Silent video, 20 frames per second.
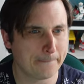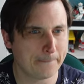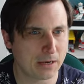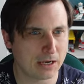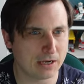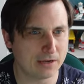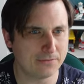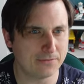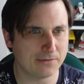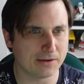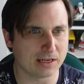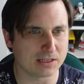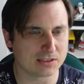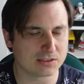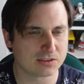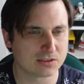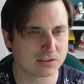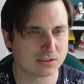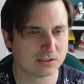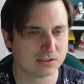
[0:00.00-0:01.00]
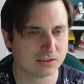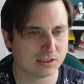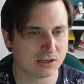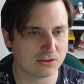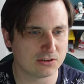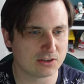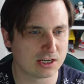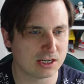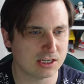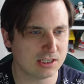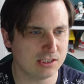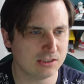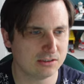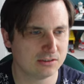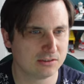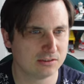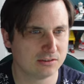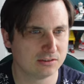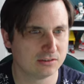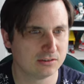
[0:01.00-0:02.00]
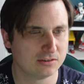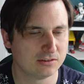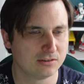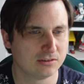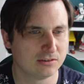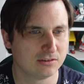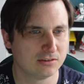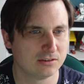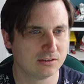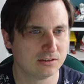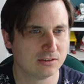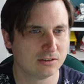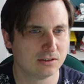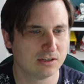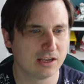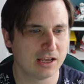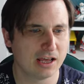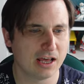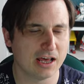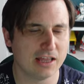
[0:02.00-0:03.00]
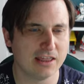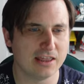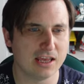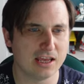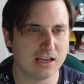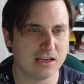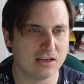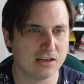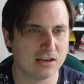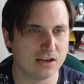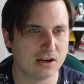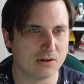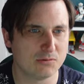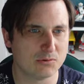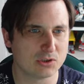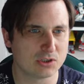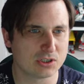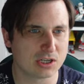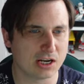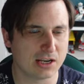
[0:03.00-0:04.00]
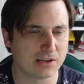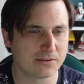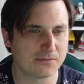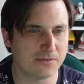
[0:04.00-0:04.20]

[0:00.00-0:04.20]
Perfect, okay. And then we'll just click